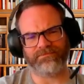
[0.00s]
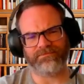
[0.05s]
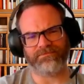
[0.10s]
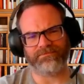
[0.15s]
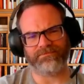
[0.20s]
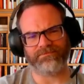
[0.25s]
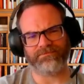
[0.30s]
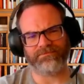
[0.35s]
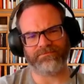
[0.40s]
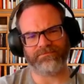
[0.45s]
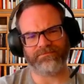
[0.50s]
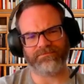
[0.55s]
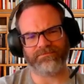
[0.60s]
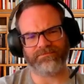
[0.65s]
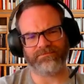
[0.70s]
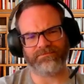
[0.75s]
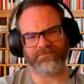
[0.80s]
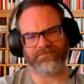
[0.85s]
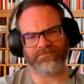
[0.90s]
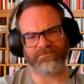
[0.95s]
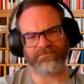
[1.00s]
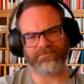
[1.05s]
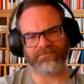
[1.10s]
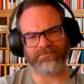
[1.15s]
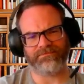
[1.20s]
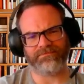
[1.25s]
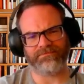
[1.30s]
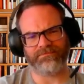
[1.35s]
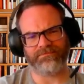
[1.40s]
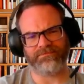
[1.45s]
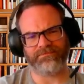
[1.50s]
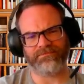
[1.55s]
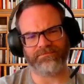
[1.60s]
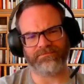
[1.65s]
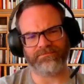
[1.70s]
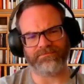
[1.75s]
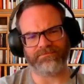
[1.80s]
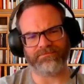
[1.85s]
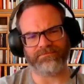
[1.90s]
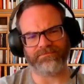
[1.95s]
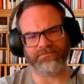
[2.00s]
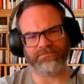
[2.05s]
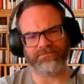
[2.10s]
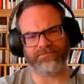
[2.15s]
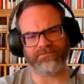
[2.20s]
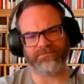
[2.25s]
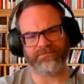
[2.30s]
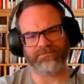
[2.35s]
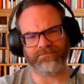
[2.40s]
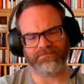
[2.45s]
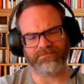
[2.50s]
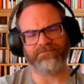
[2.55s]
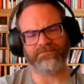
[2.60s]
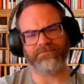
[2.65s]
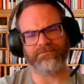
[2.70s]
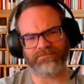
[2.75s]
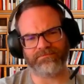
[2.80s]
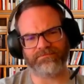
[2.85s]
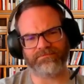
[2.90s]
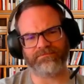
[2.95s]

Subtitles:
(silent)